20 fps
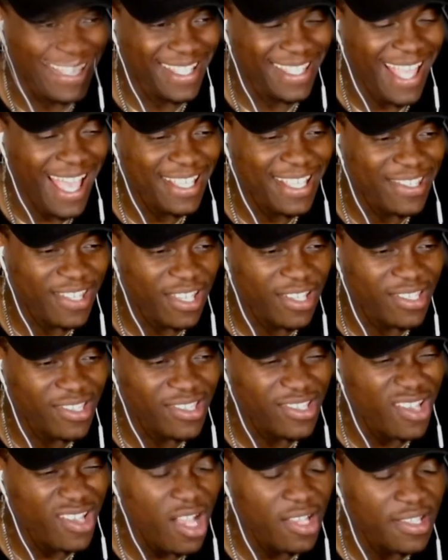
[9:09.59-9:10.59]
That's
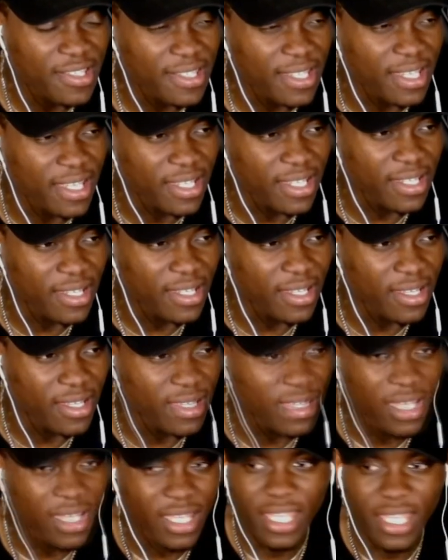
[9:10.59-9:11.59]
disgusting.
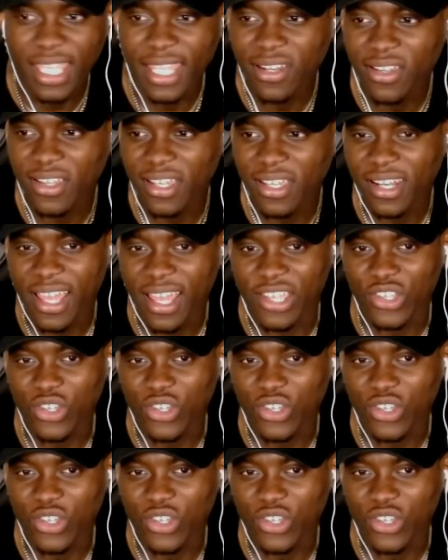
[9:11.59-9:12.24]
He looking like